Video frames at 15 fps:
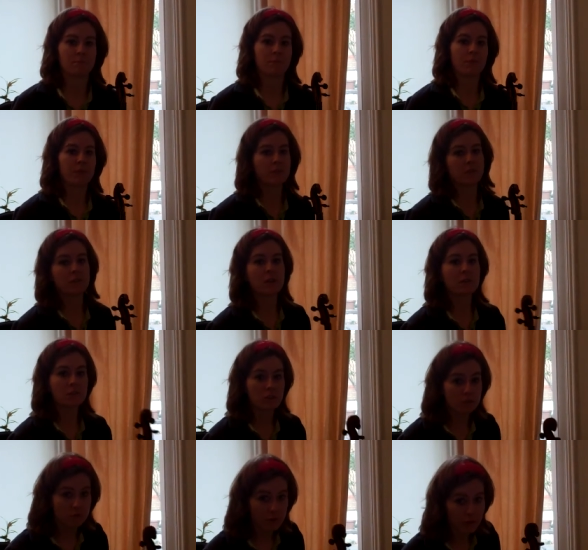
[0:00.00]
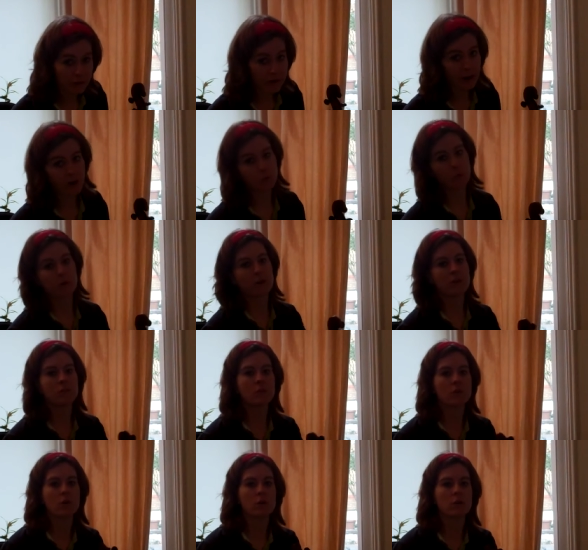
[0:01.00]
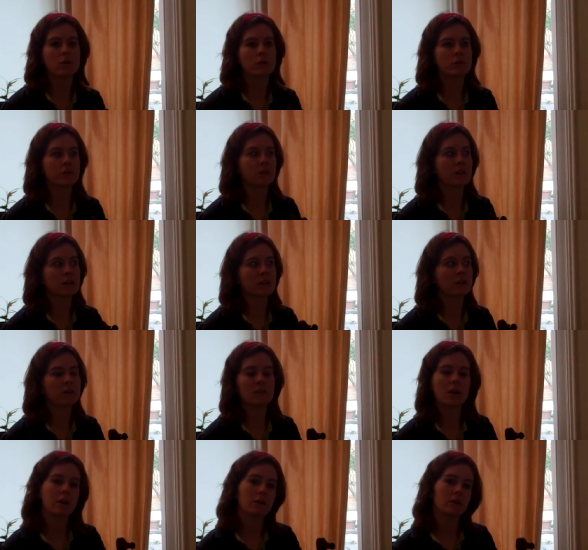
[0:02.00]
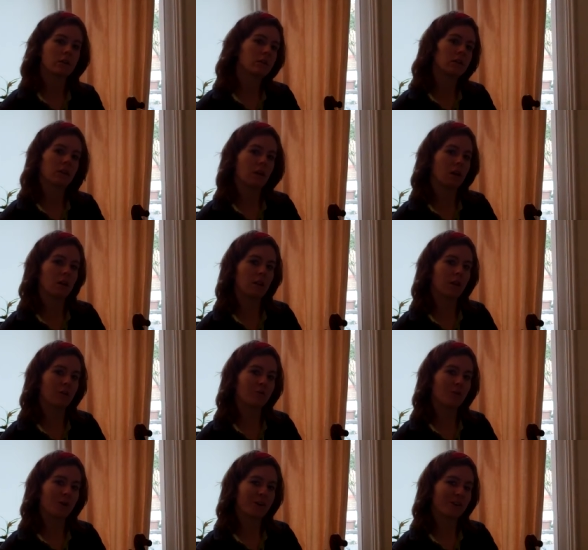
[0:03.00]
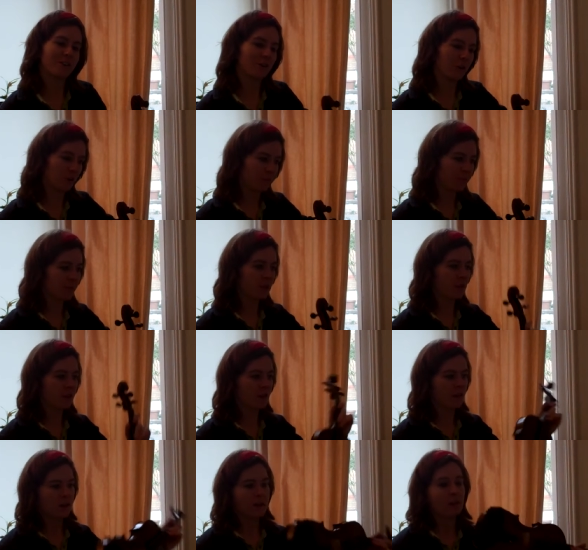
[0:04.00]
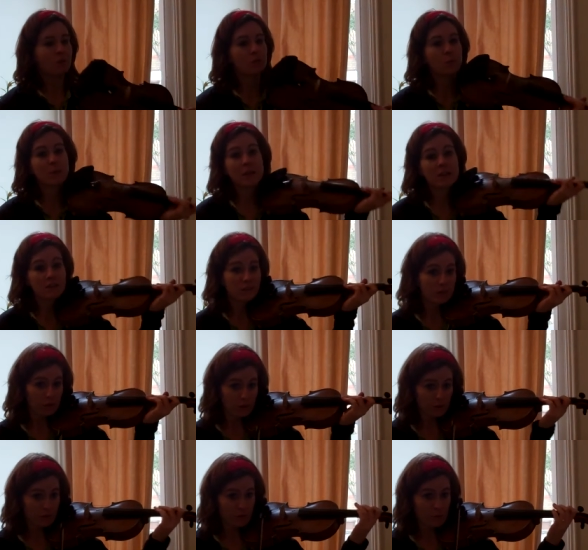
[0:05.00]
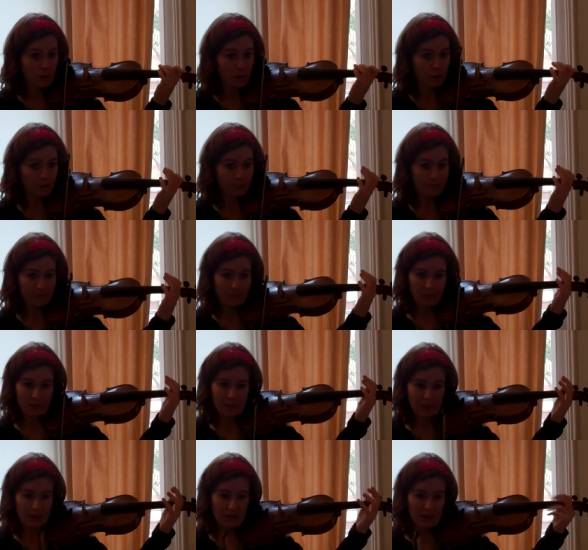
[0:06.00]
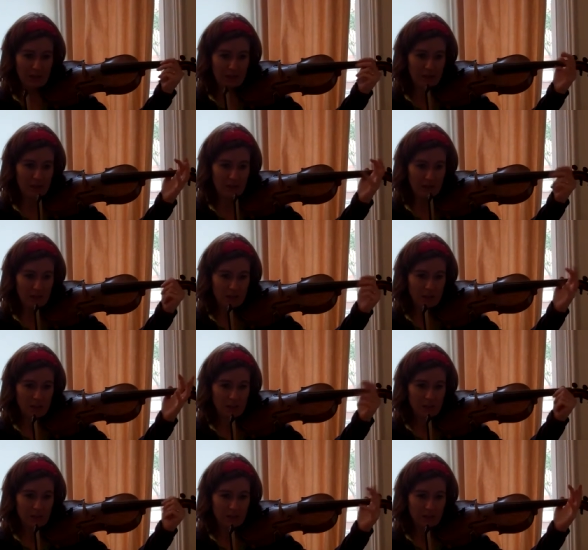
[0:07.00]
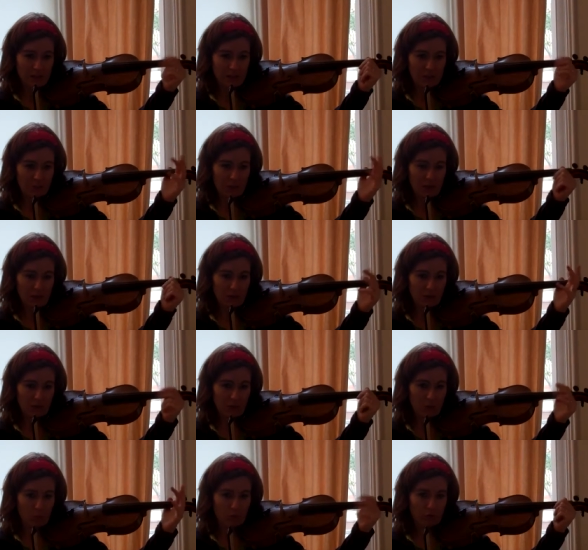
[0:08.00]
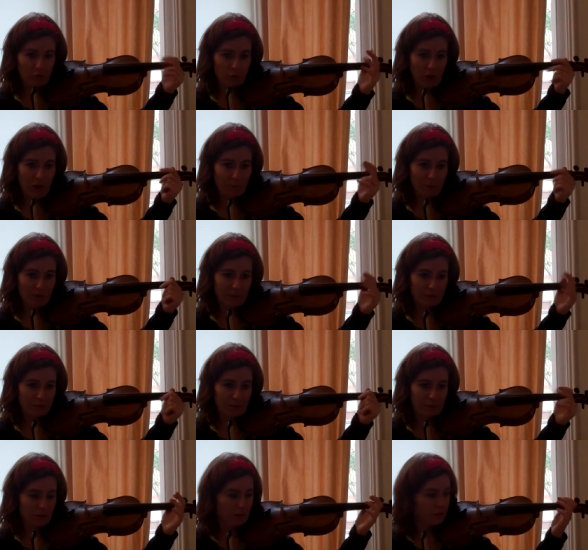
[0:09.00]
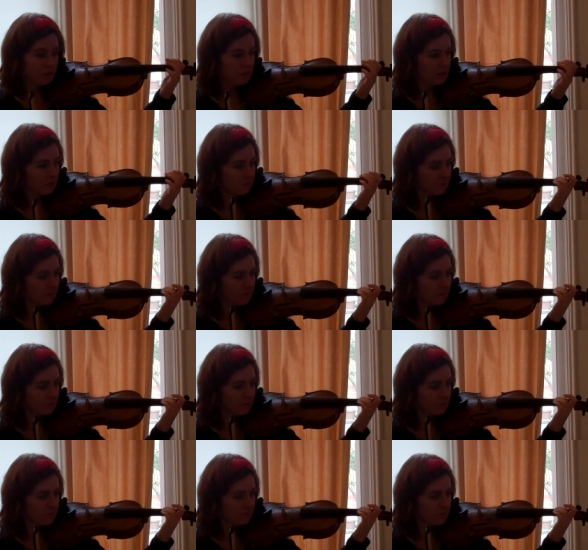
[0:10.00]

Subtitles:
This is actually very hard work, even though it looks like it's not a lot of work at all. If we play it slowly with the bow, again, making sure that we're dropping the fingers,